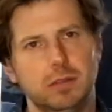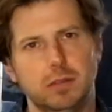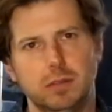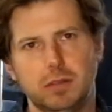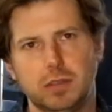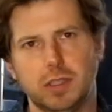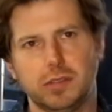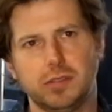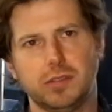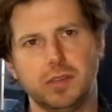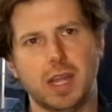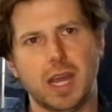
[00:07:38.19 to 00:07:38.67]

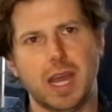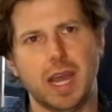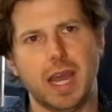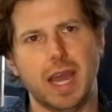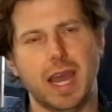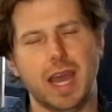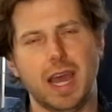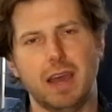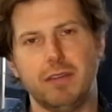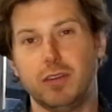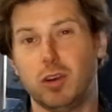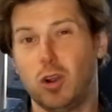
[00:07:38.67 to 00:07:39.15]
does not
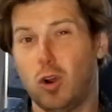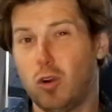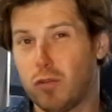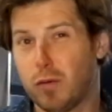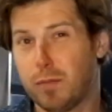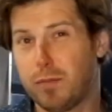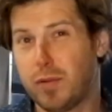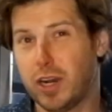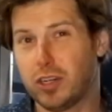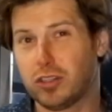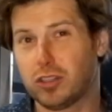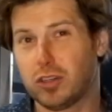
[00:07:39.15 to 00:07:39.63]
have an
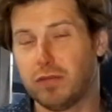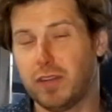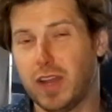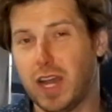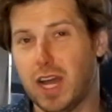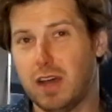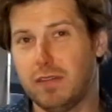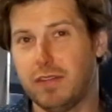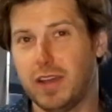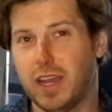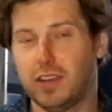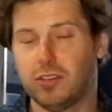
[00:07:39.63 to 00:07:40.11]
overpressure
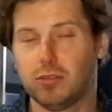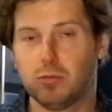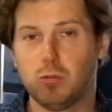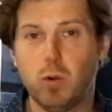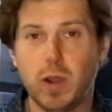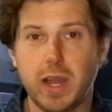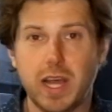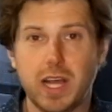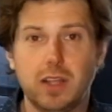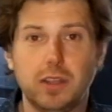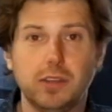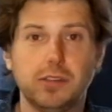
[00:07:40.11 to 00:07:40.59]
valve as
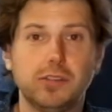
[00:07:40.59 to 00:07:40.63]
well.